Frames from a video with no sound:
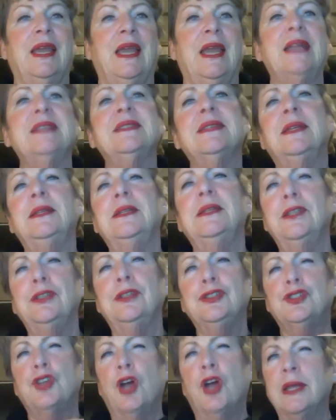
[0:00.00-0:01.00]
It's a
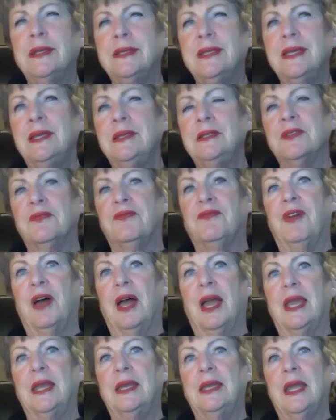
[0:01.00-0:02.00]
little daunting to
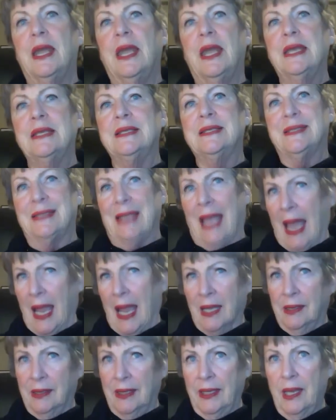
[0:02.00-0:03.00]
find
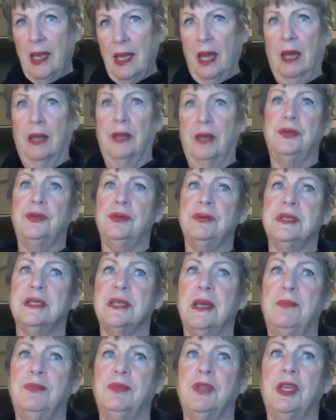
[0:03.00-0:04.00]
exactly how to do
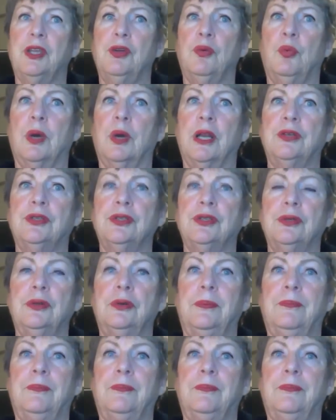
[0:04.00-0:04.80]
something you want to do,